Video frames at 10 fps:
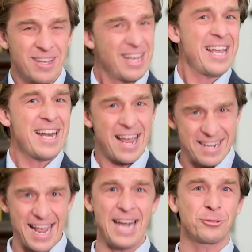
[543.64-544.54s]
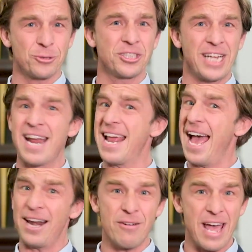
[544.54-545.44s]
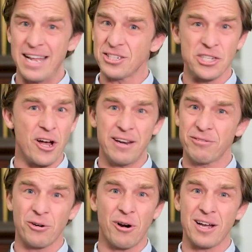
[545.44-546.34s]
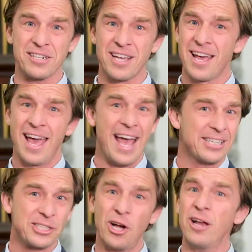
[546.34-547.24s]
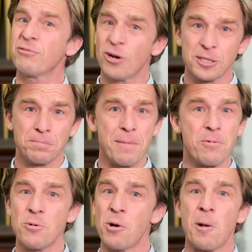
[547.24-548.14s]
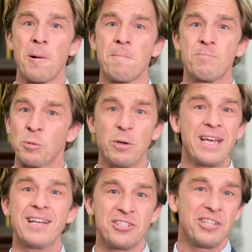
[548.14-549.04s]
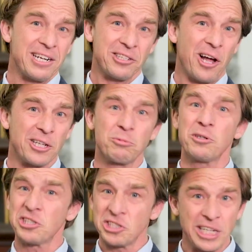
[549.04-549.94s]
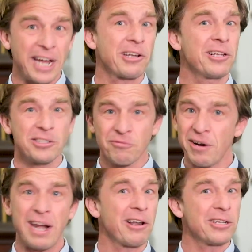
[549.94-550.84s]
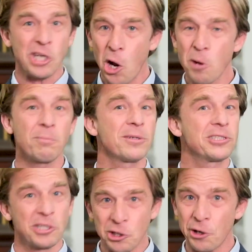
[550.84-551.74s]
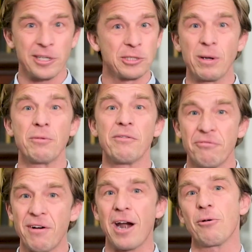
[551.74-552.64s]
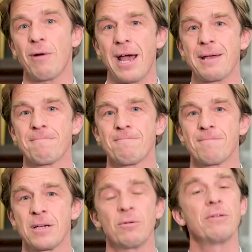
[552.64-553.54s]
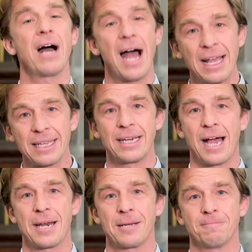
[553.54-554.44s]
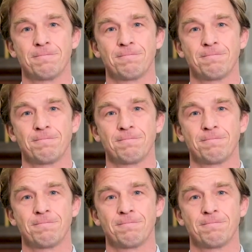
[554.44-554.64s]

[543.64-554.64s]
In our natural state, outside of Christ, outside of God's people, we as Gentiles were stateless, friendless, hopeless, and godless. We were far away. We were alienated.